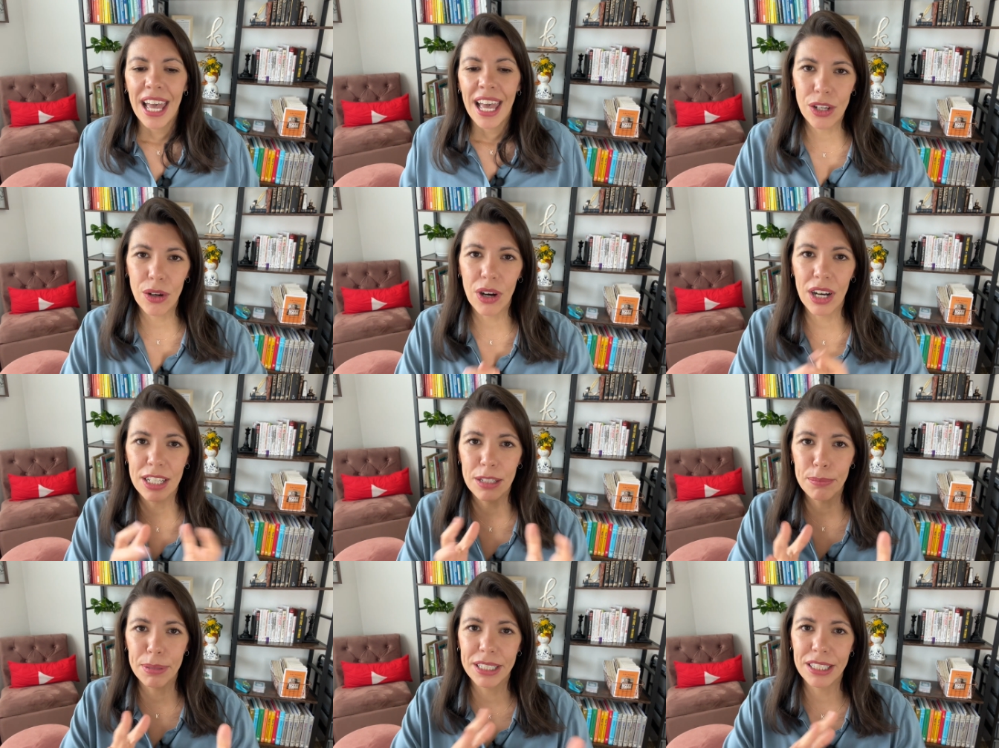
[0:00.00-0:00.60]
So
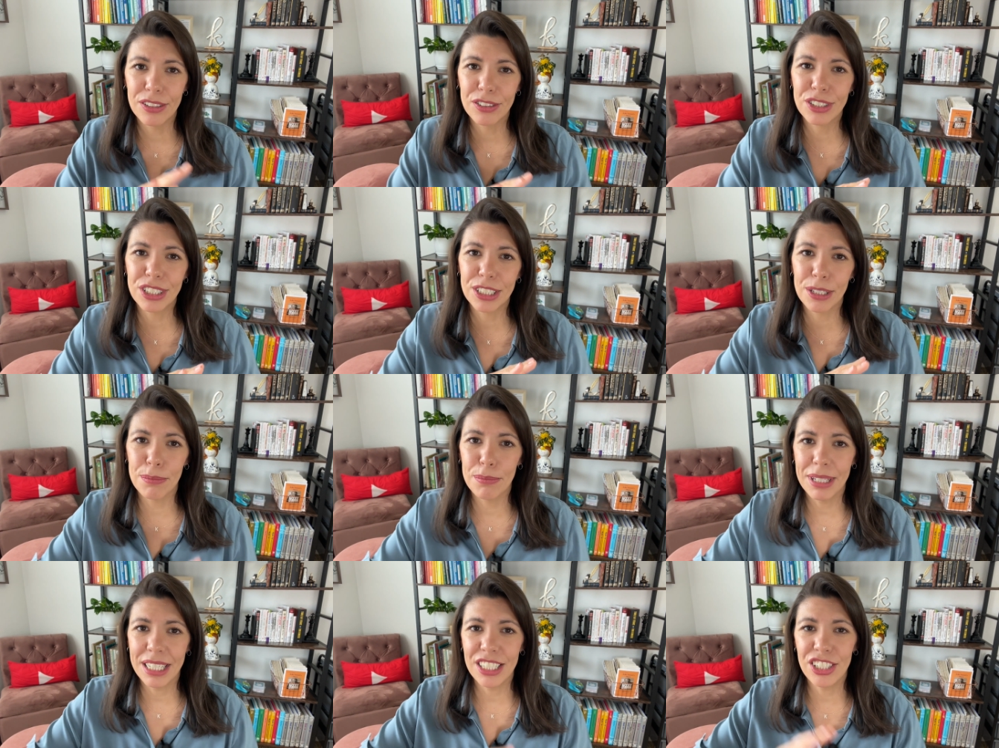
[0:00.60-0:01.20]
unbeknownst to
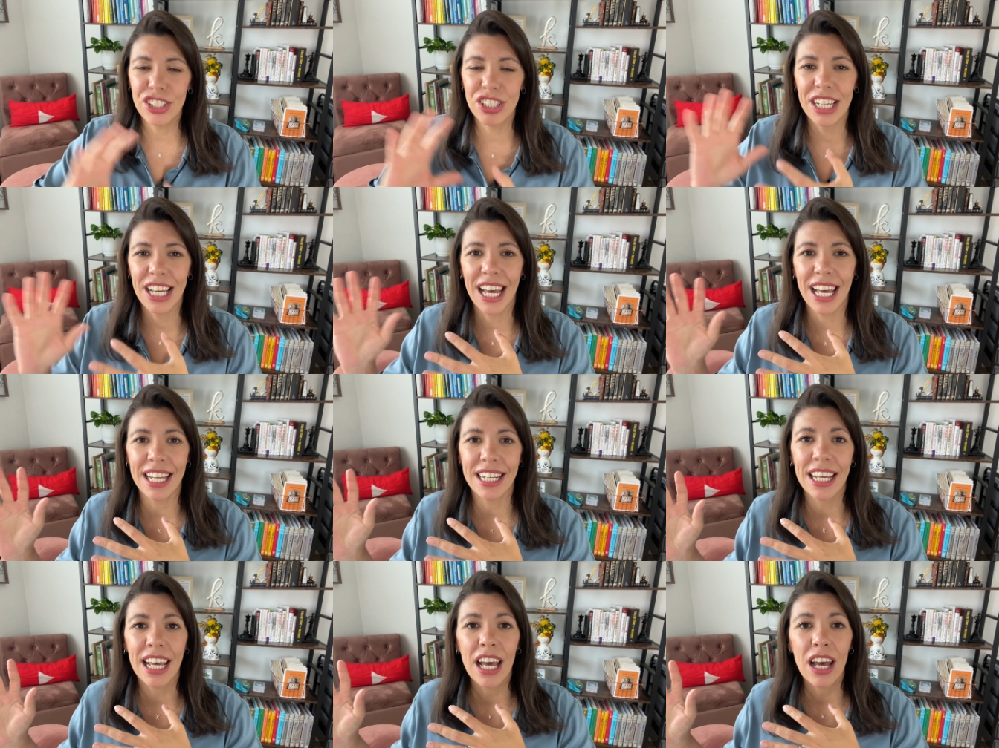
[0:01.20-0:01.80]
me, she
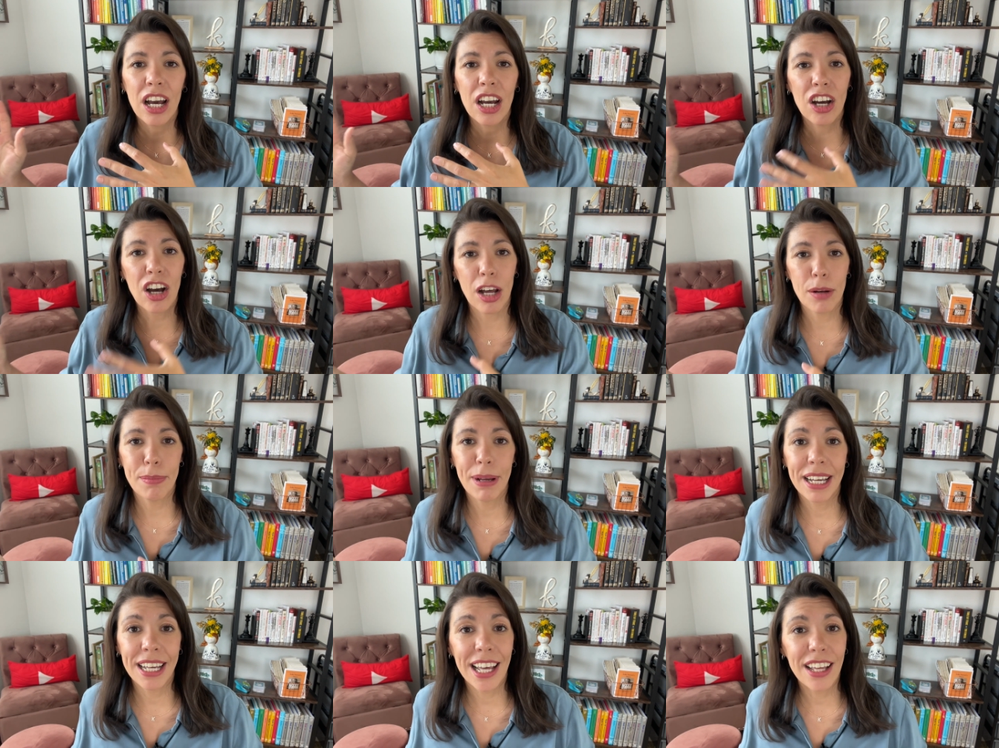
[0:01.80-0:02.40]
had gone
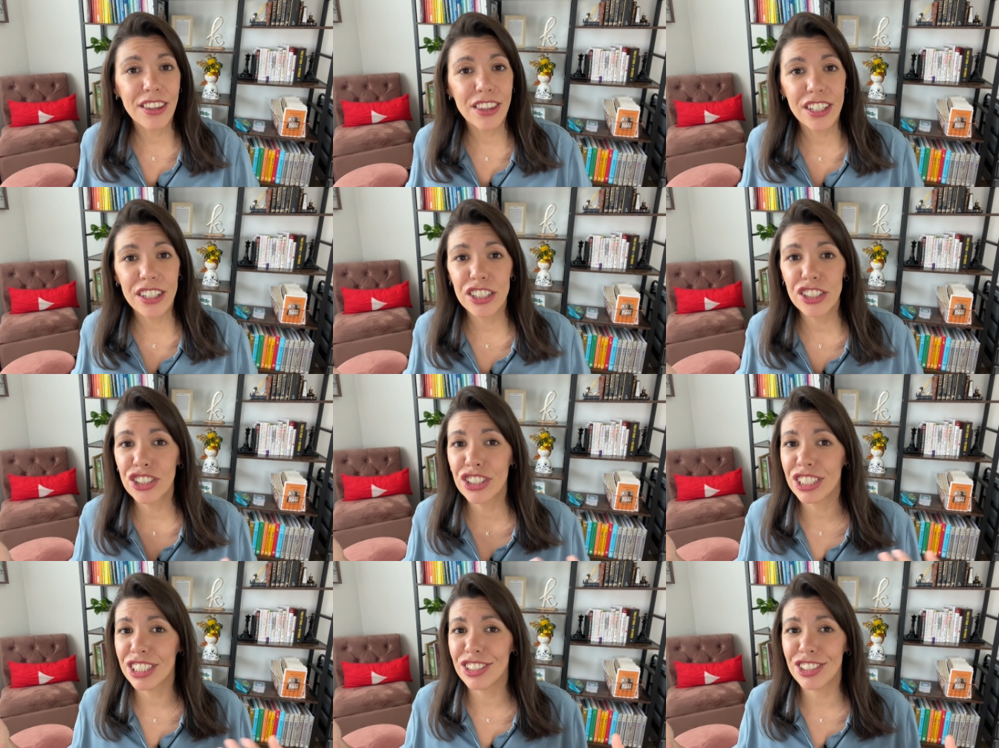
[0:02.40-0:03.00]
back out there,
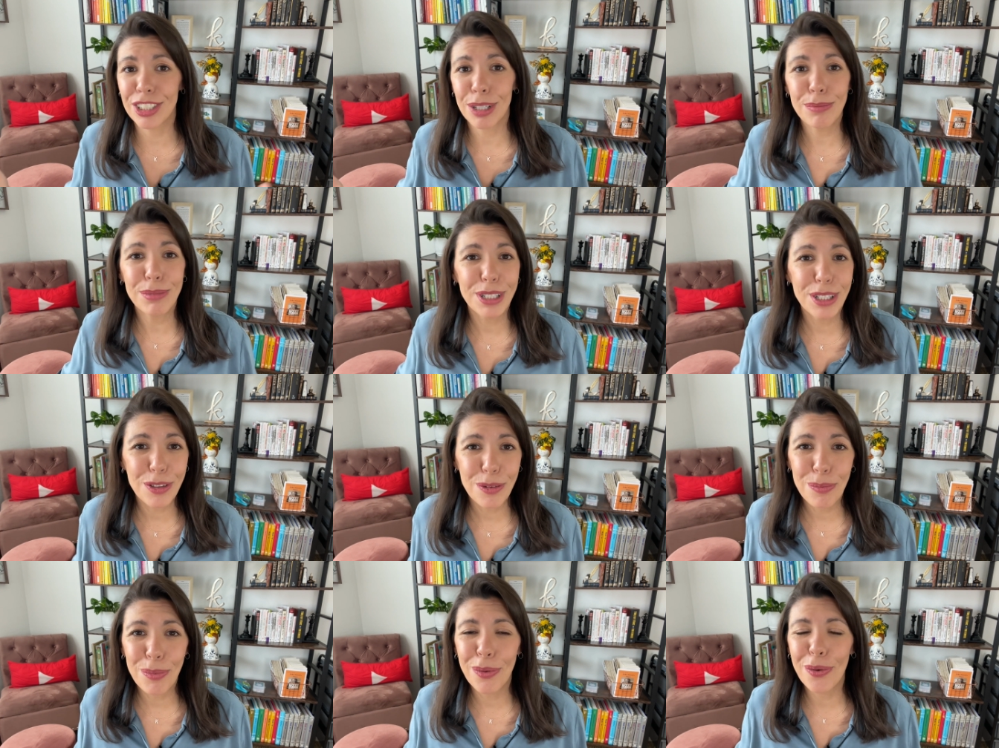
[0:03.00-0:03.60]
she jumped
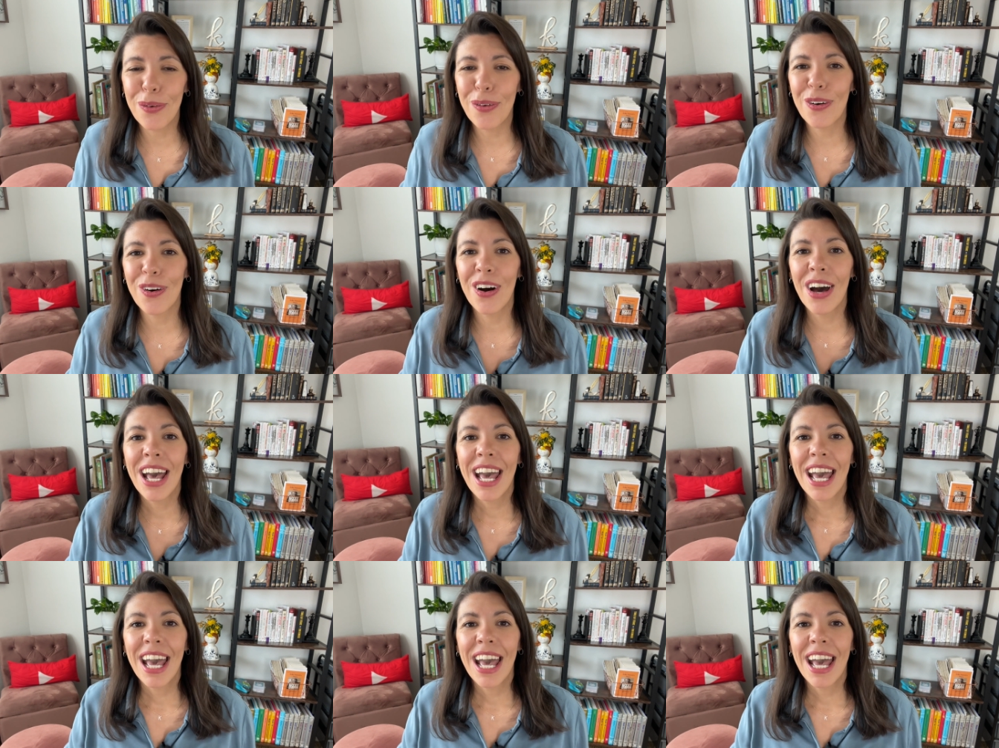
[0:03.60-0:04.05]
in the pool,